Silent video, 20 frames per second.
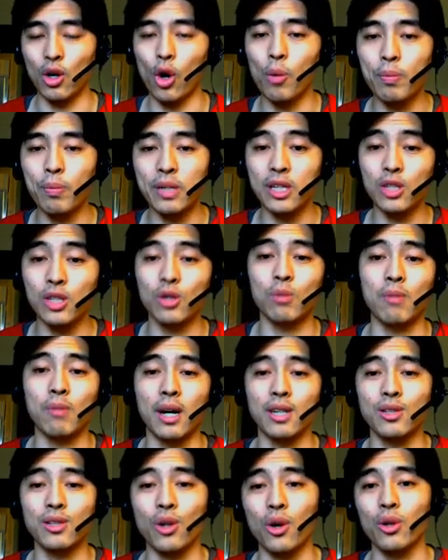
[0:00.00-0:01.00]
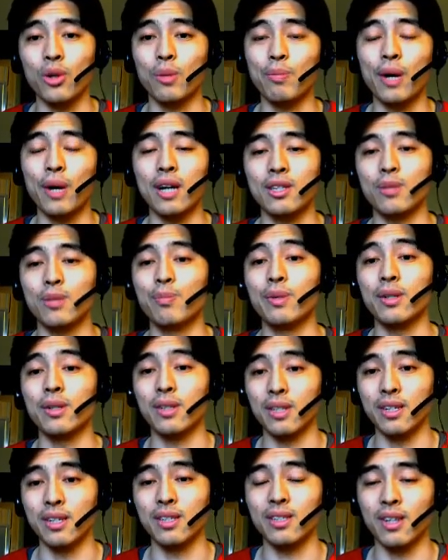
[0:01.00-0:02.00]
opening your mind to all the
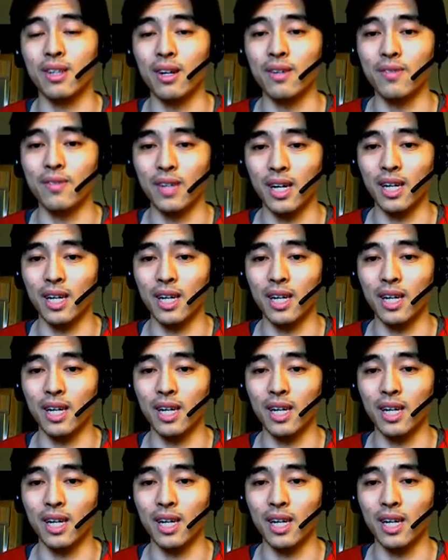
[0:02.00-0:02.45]
possibilities of it,